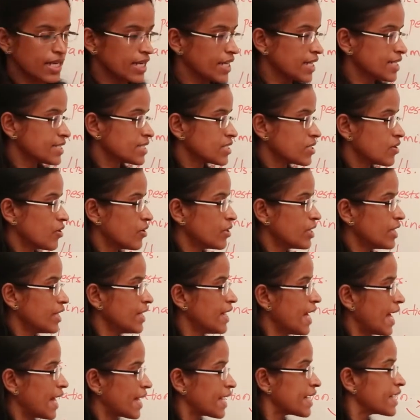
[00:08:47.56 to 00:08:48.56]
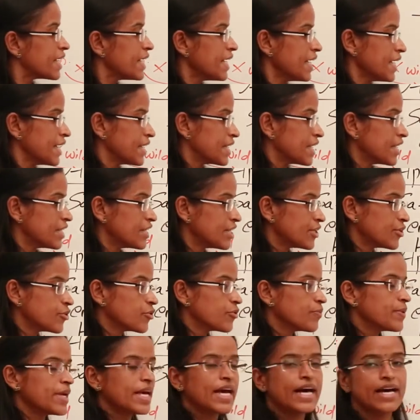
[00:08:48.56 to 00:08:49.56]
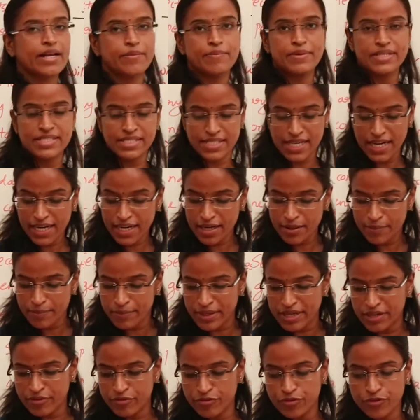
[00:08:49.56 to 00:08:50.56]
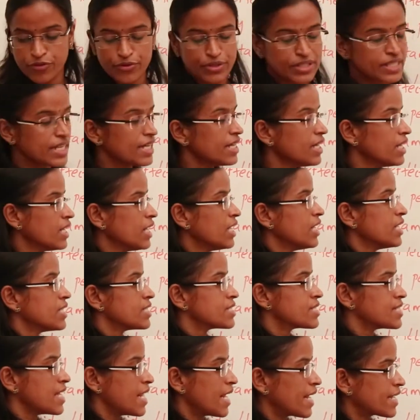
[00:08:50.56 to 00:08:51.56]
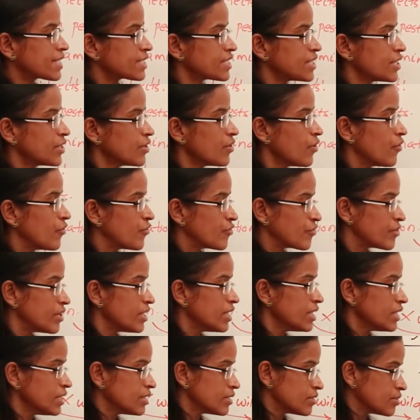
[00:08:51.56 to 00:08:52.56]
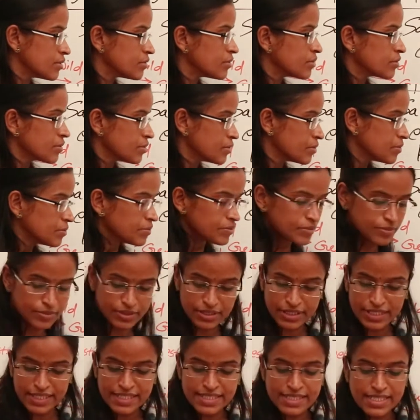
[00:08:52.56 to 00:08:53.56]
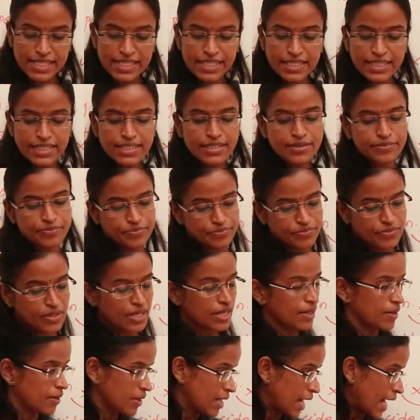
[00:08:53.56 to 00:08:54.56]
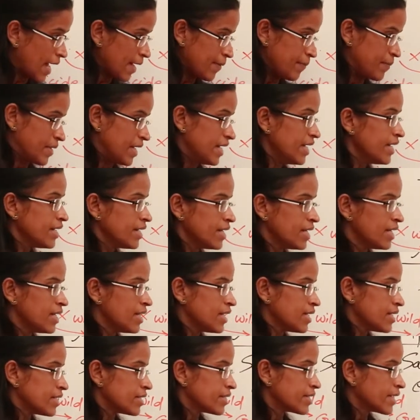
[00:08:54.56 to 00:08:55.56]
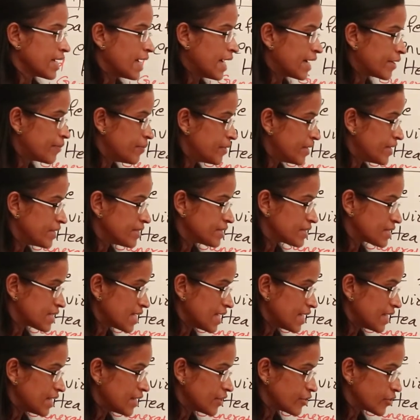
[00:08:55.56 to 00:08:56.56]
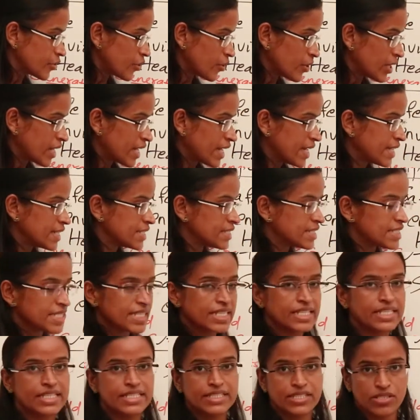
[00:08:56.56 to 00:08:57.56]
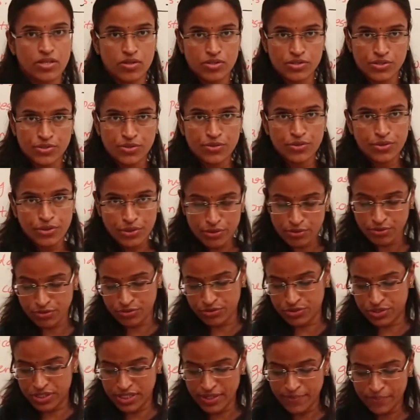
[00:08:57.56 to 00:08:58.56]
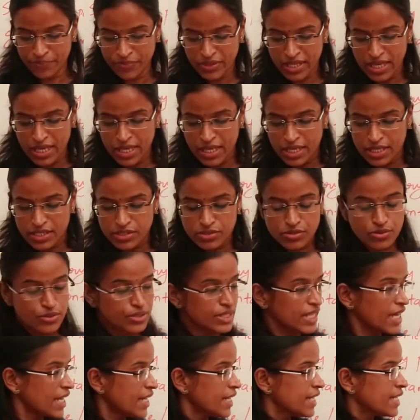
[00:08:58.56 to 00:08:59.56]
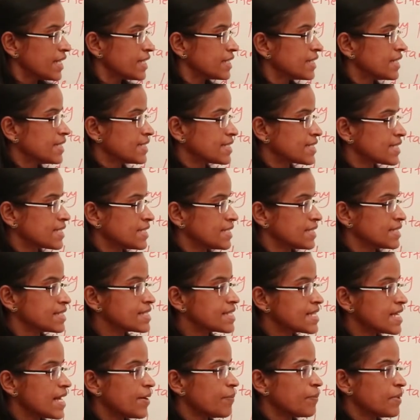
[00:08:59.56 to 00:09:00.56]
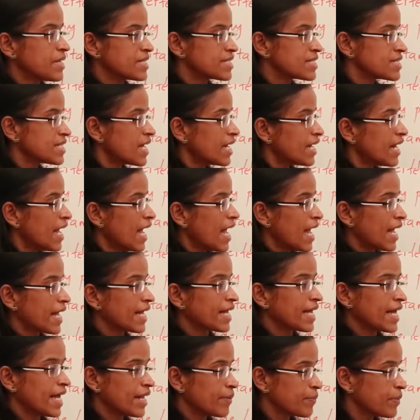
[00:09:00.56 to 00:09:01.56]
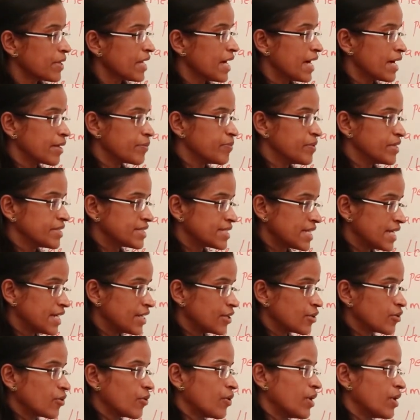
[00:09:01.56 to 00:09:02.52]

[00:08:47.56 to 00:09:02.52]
It is not directly intended to be herbicide, but for the selection of the desired hybrid, herbicide tolerant gene is also used. So that this GM mustard can be herbicide